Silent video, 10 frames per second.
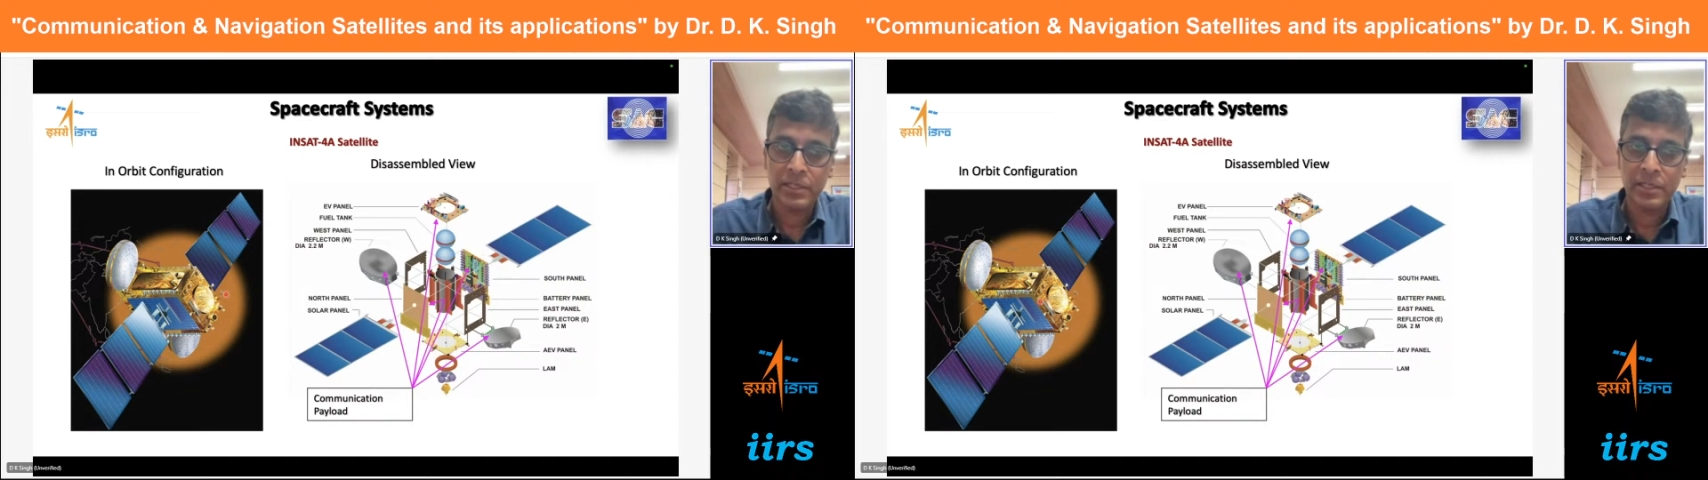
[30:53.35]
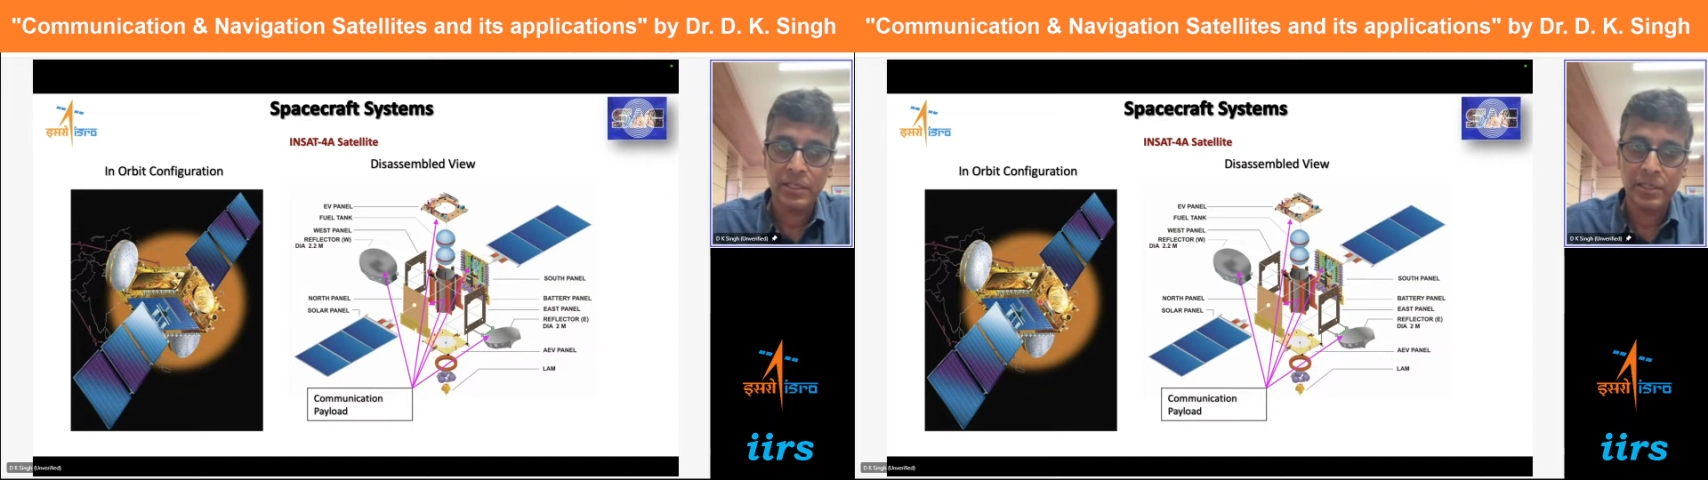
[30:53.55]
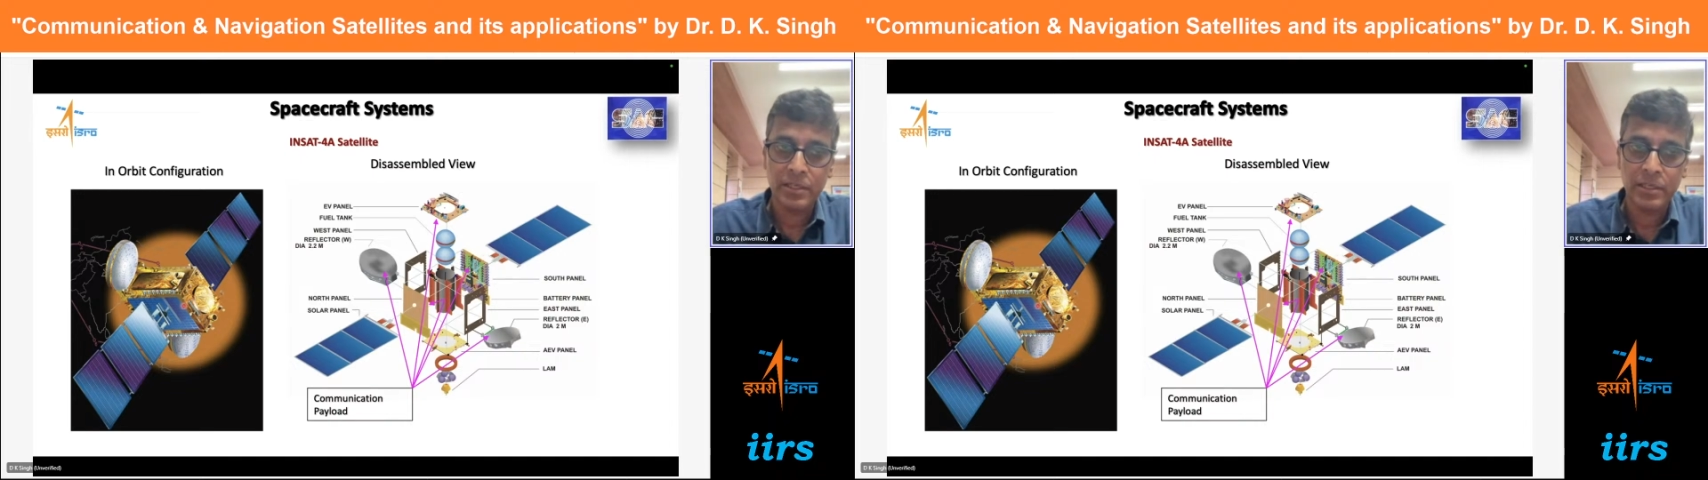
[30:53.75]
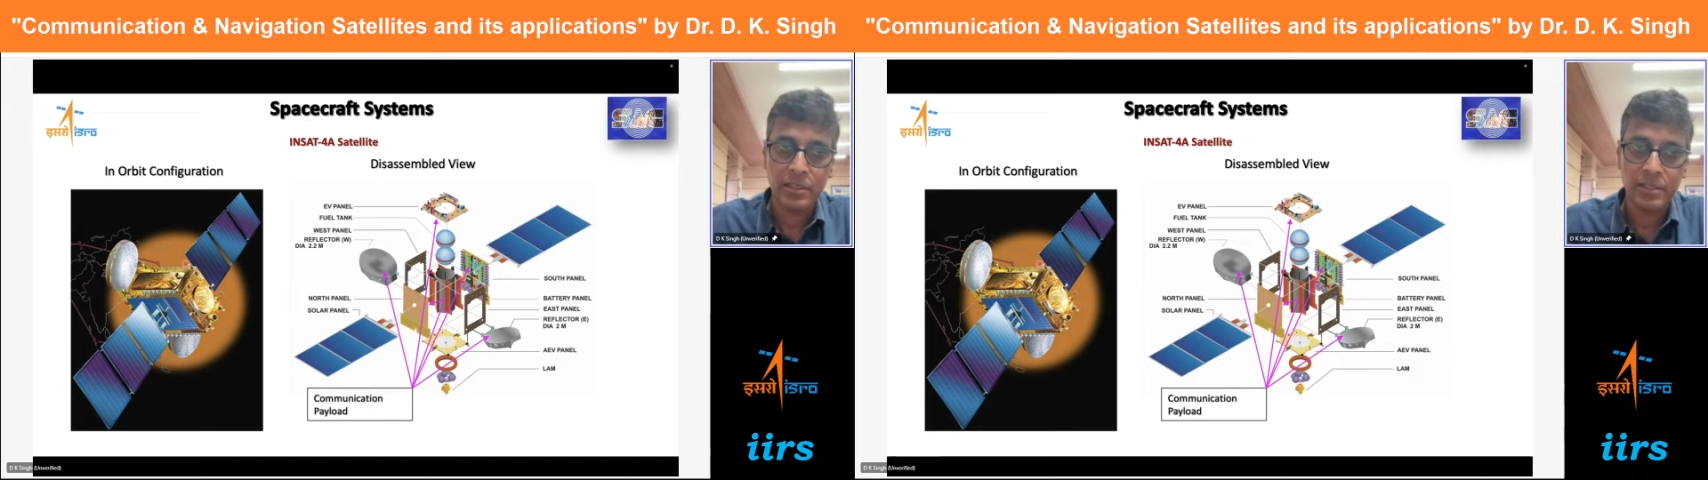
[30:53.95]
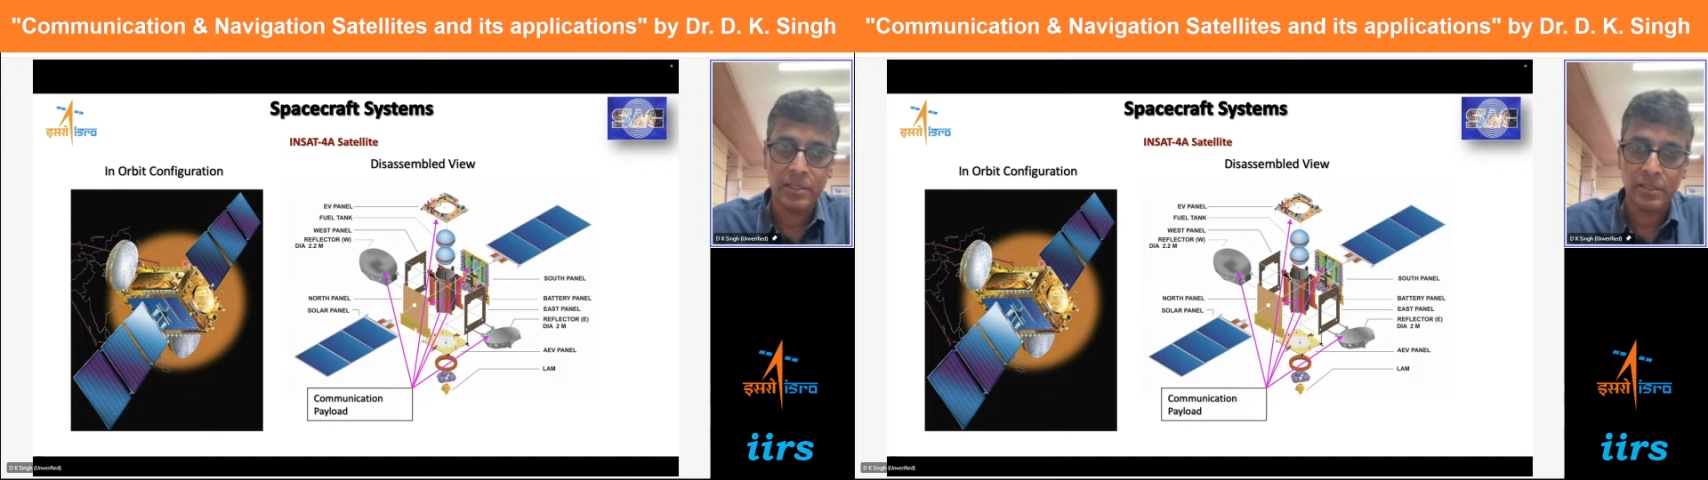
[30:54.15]
like here
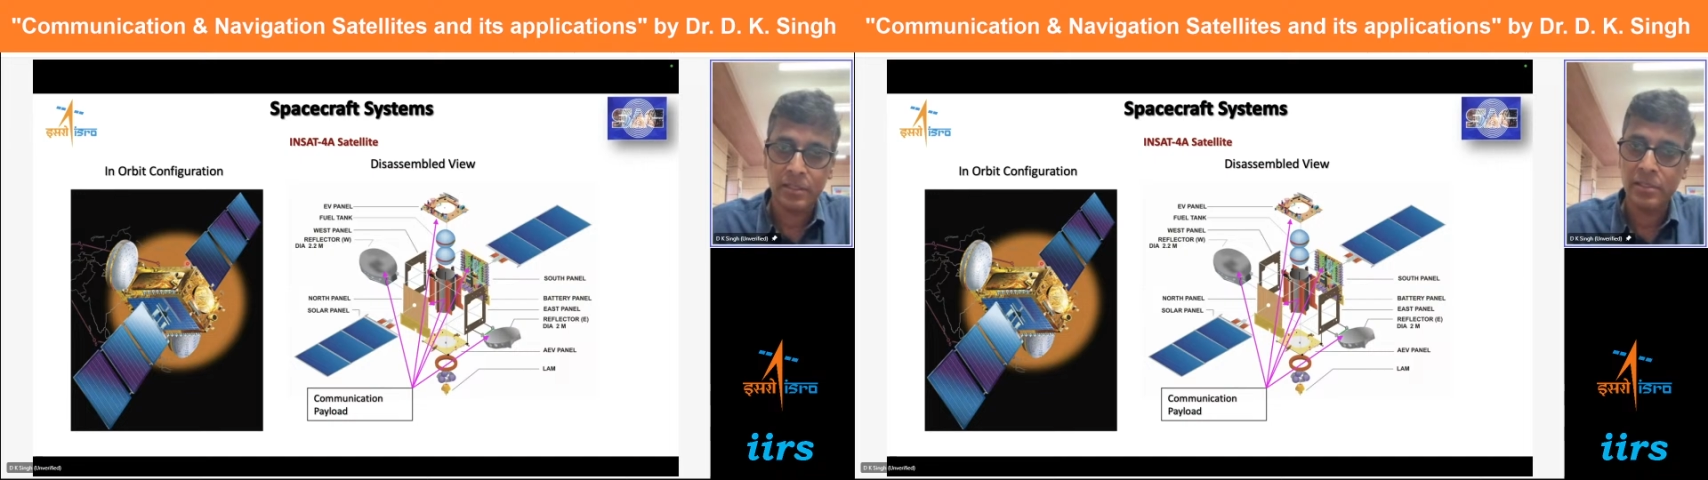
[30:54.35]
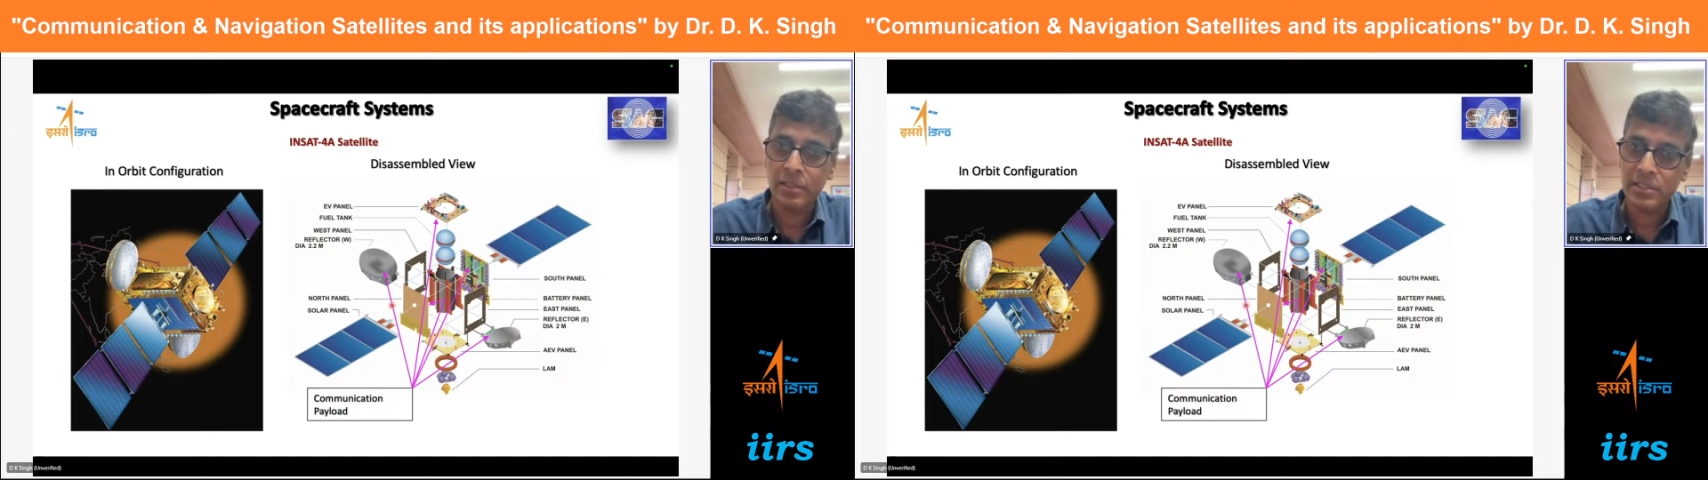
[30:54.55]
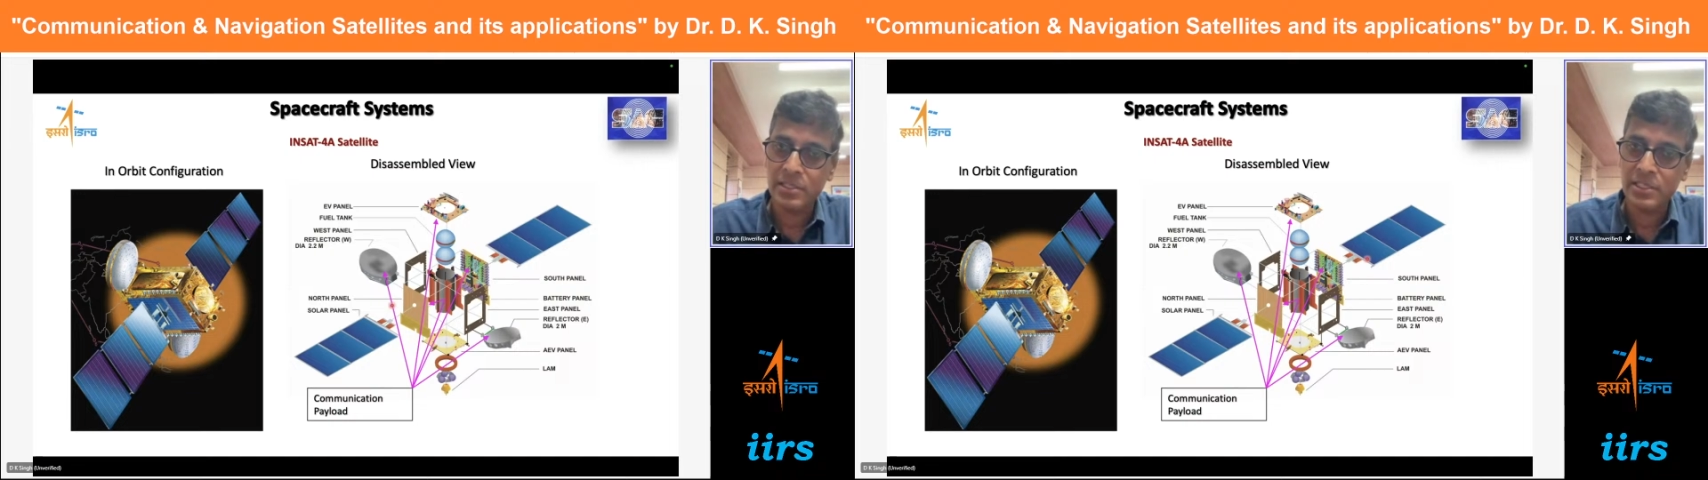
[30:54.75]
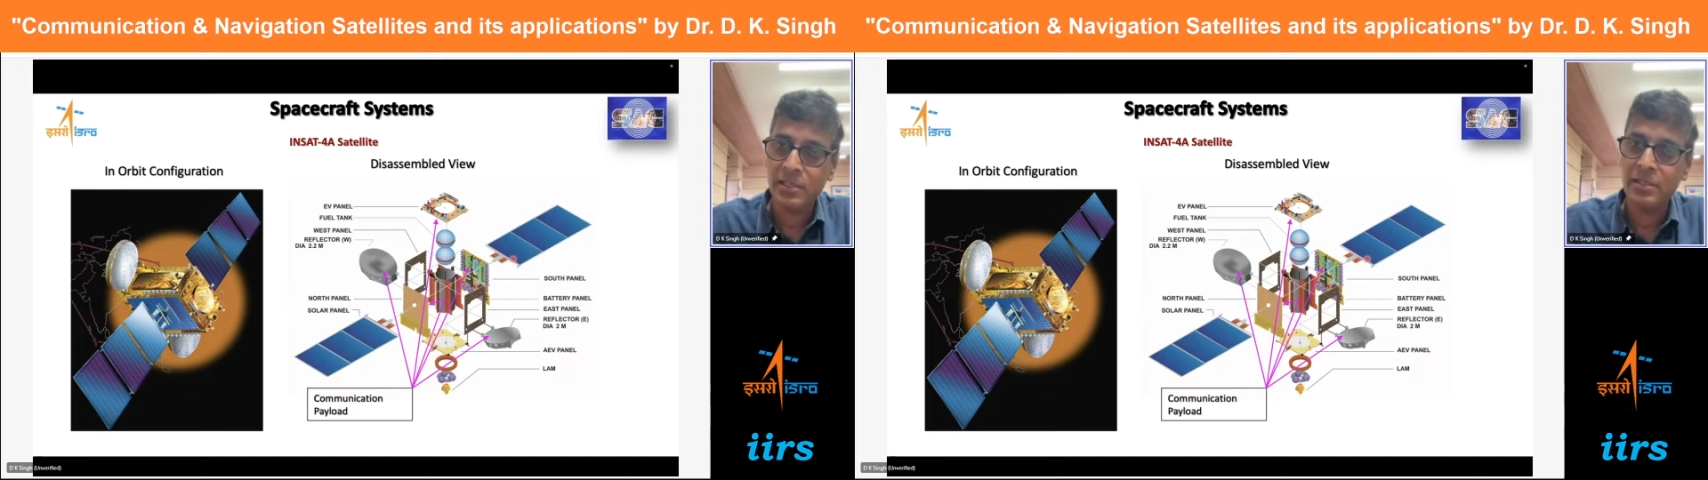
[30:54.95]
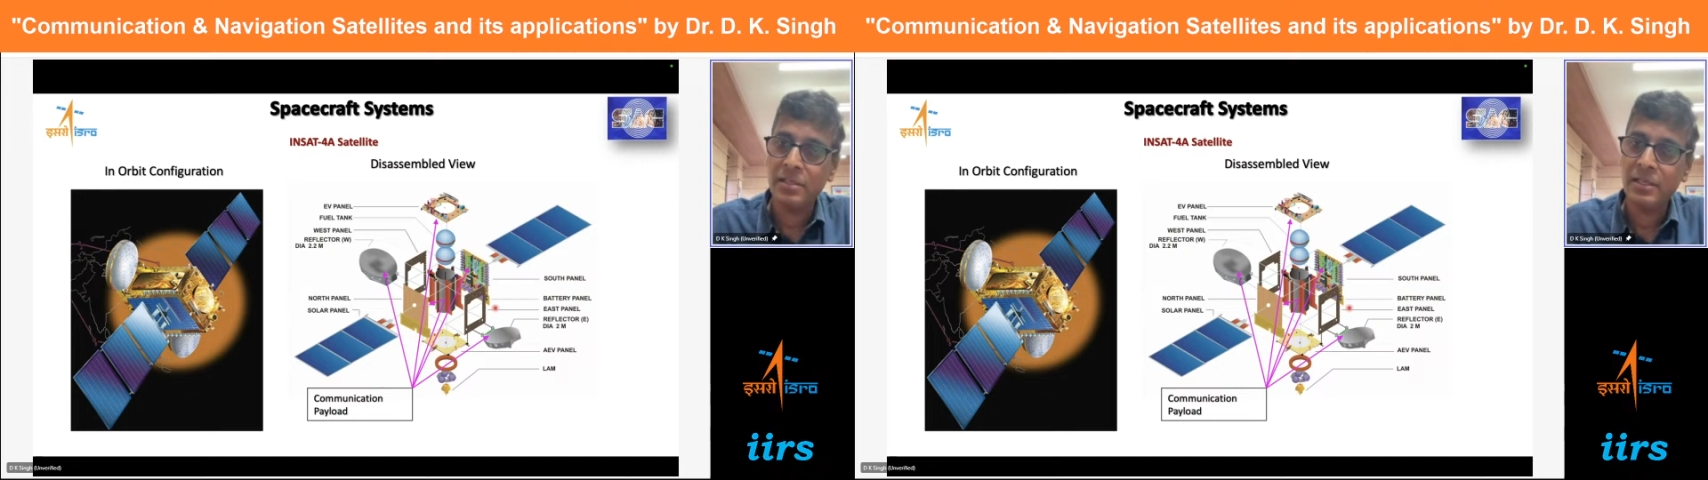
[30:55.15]
and here
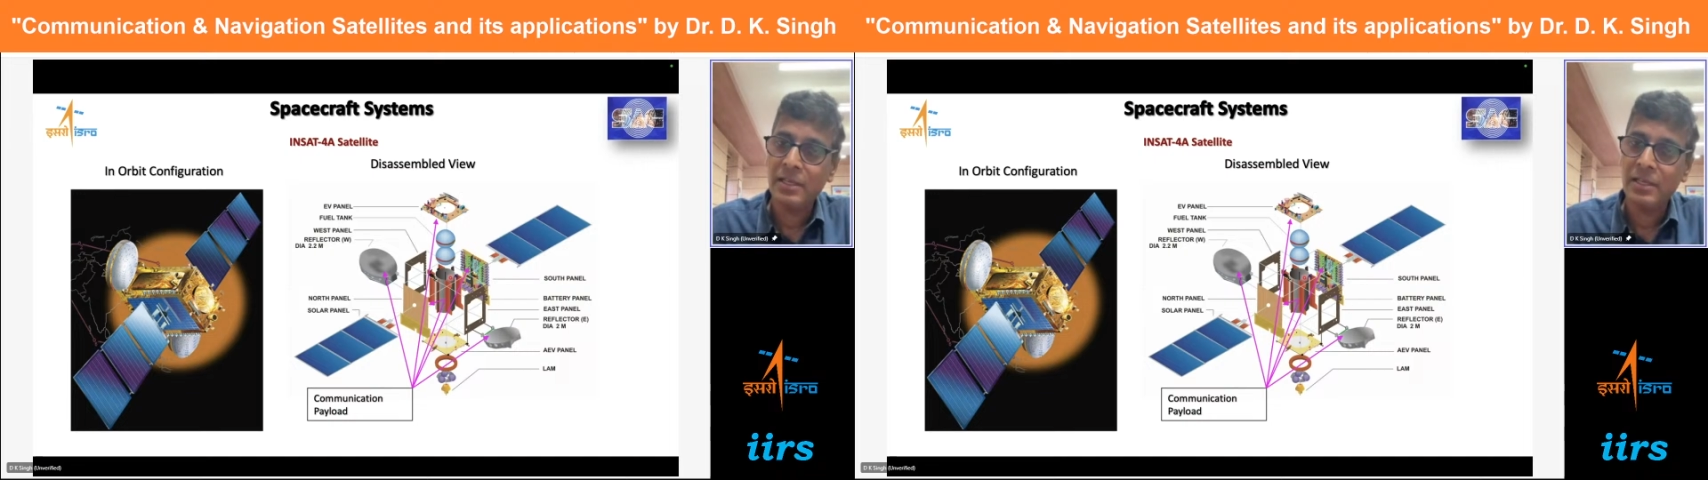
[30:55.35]
inside